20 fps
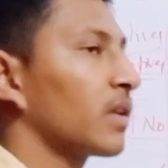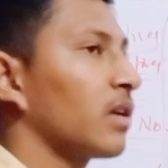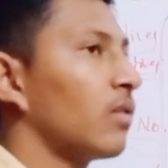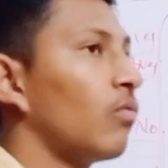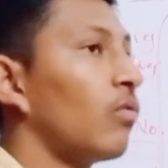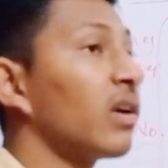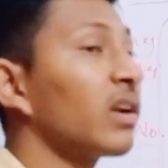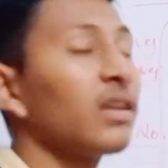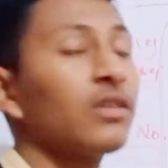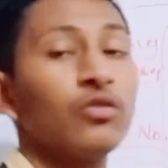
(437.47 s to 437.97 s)

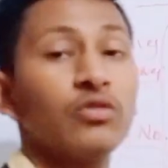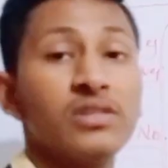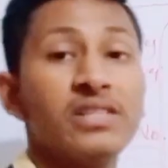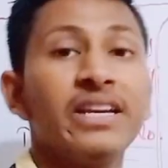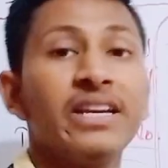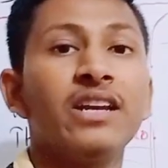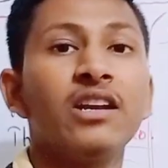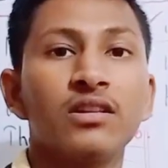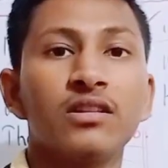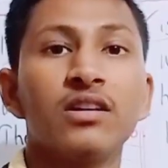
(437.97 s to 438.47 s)
what are those
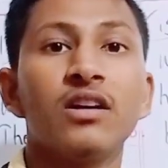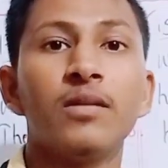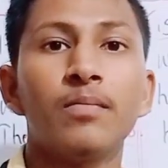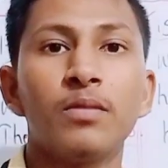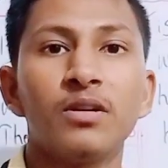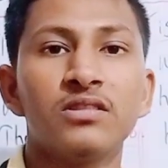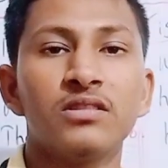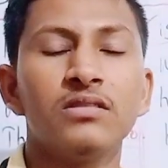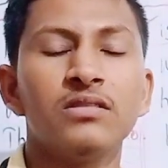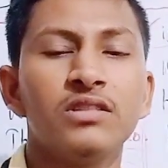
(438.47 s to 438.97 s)
singular third
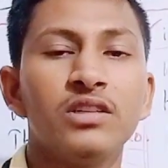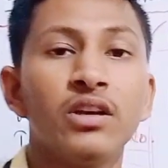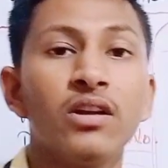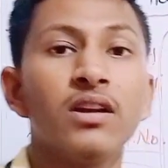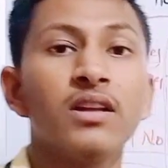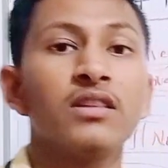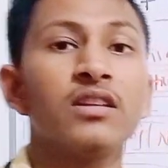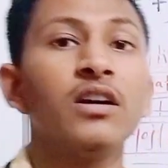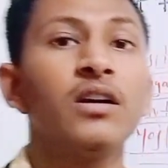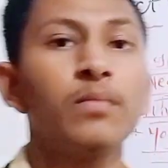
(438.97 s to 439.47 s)
persons?
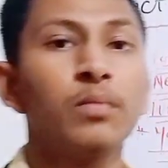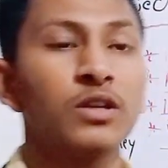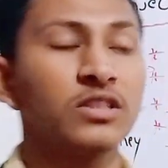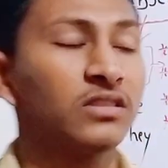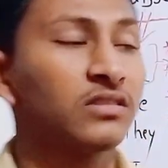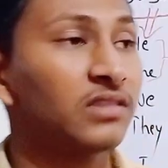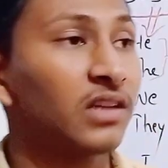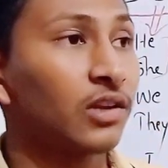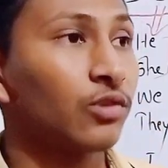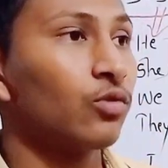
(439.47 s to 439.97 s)
Singular third
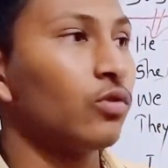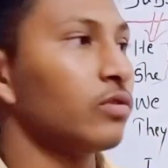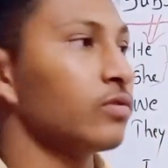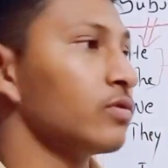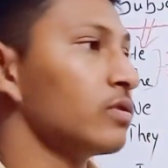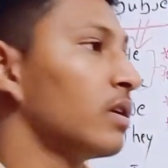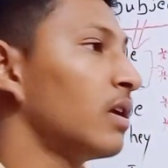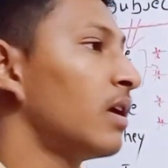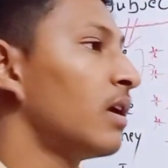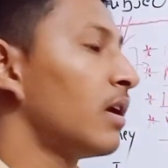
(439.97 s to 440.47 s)
persons are
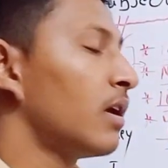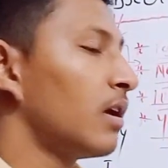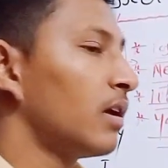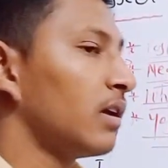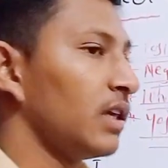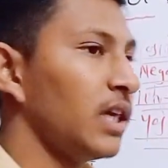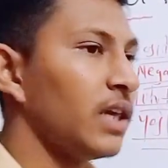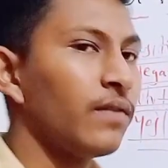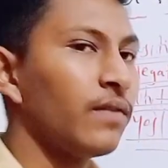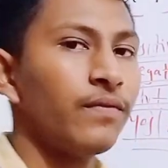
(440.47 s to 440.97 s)
those
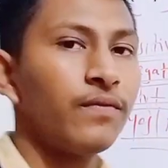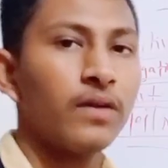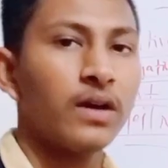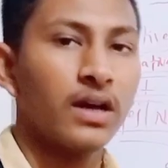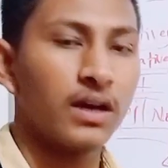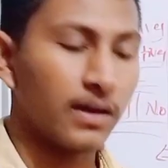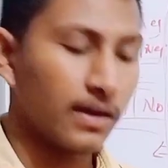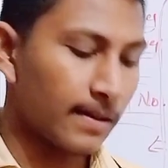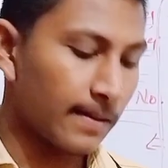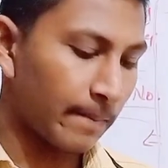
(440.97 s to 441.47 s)
if
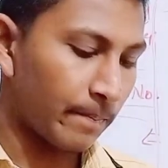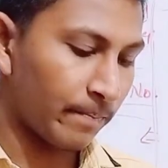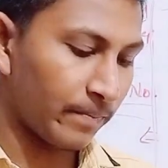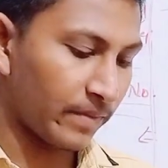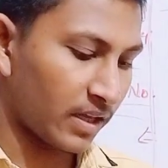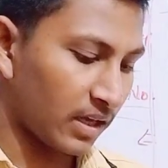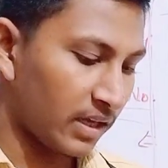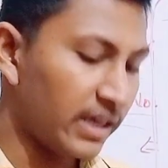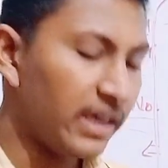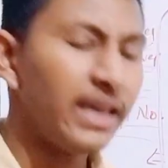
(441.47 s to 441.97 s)

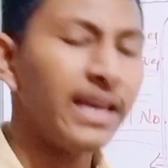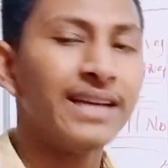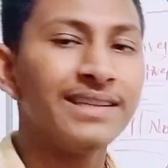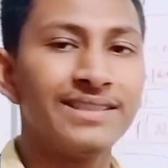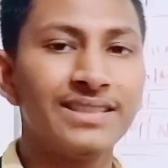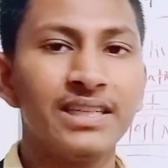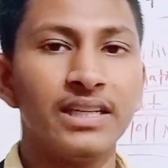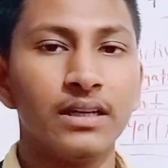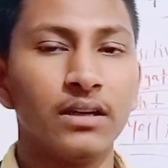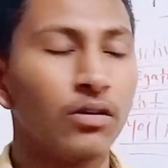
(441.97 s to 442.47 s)
he and
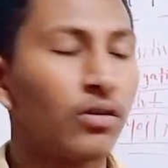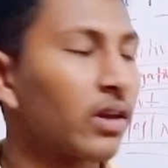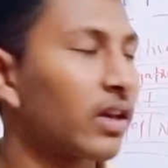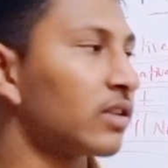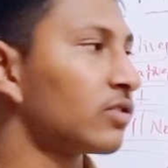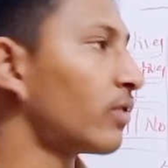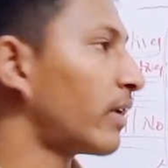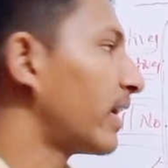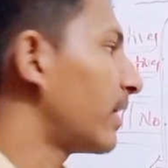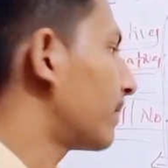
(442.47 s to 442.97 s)
she.
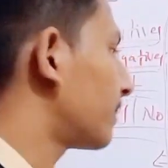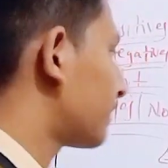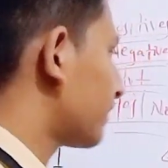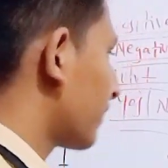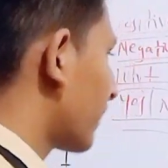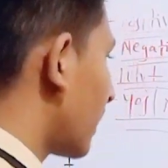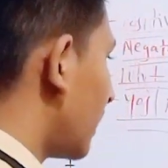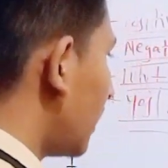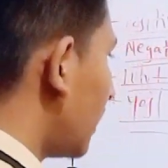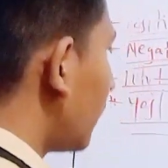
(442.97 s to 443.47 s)
Okay, sorry.
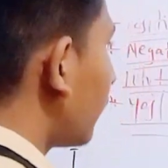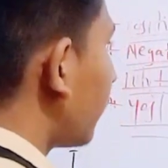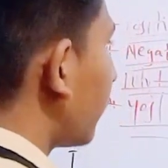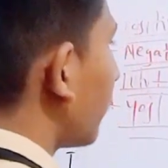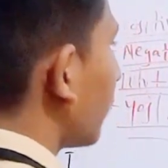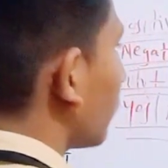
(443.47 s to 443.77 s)
If